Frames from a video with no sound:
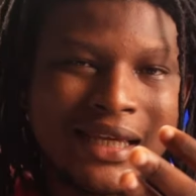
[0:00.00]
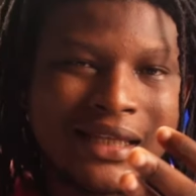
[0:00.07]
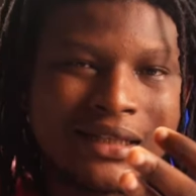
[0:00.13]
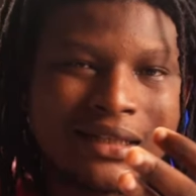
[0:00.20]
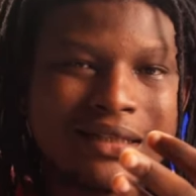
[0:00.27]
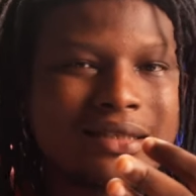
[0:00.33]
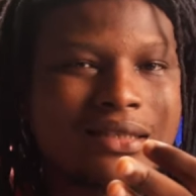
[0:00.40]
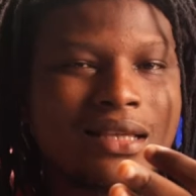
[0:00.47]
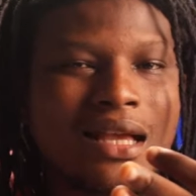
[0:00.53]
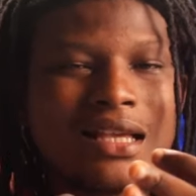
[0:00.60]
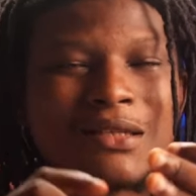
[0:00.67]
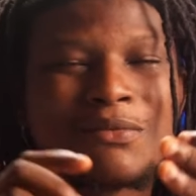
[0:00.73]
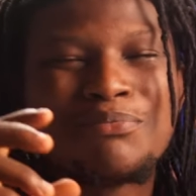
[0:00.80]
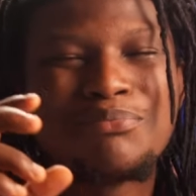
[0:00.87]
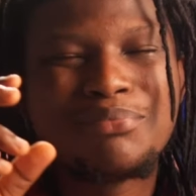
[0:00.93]
edits.
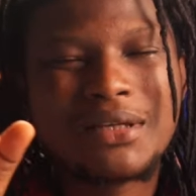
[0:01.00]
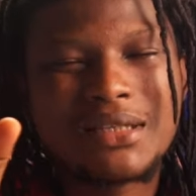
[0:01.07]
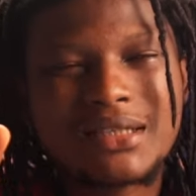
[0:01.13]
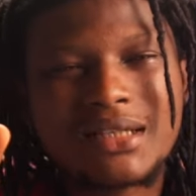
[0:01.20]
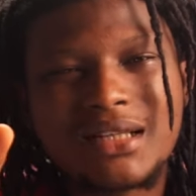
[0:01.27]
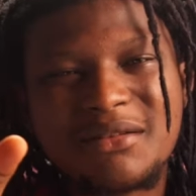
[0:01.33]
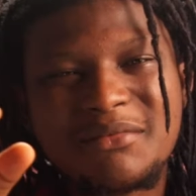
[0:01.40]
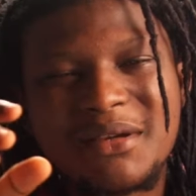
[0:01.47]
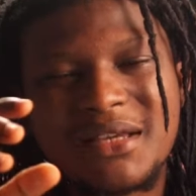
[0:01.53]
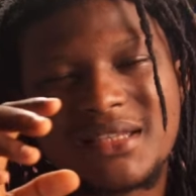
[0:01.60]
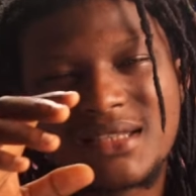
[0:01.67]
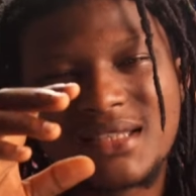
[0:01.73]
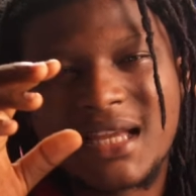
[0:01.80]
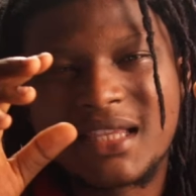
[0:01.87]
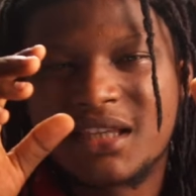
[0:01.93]
That basically
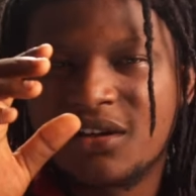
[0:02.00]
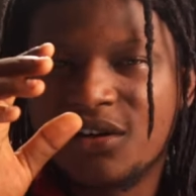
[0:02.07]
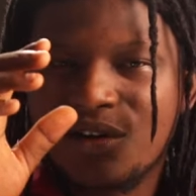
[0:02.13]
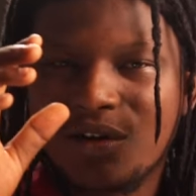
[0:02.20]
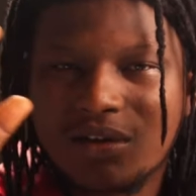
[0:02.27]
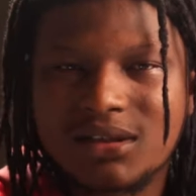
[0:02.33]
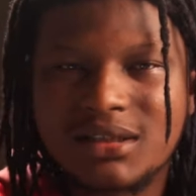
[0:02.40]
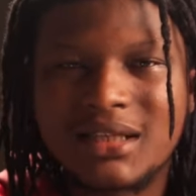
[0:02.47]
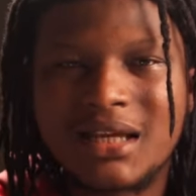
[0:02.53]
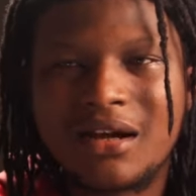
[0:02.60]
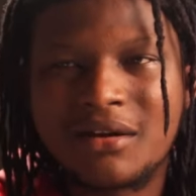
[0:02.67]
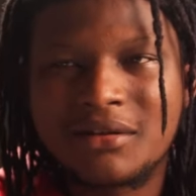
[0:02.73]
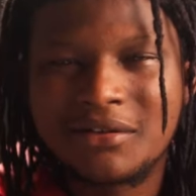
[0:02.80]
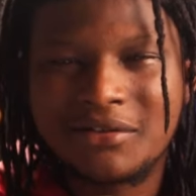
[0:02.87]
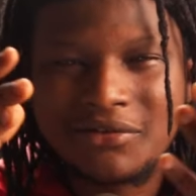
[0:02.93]
means like it cuts
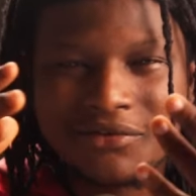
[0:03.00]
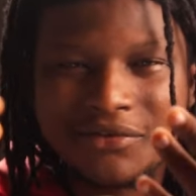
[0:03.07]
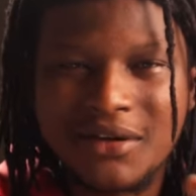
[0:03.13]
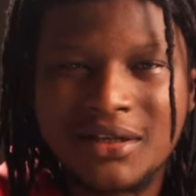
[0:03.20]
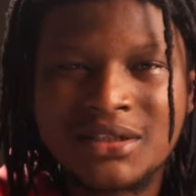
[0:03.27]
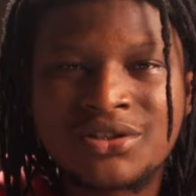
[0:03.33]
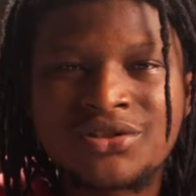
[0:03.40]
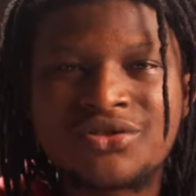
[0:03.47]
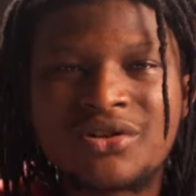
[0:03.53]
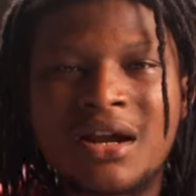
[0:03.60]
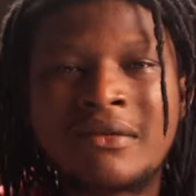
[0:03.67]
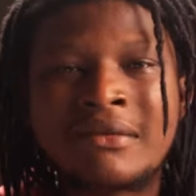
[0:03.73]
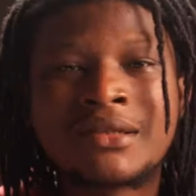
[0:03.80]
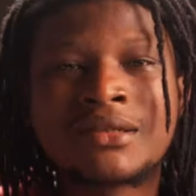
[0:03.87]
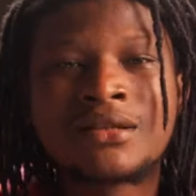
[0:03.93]
down the first
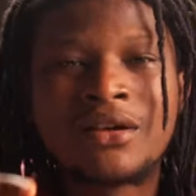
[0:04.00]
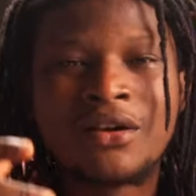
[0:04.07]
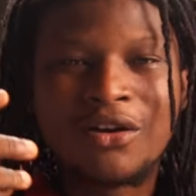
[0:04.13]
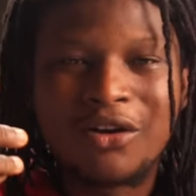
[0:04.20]
draft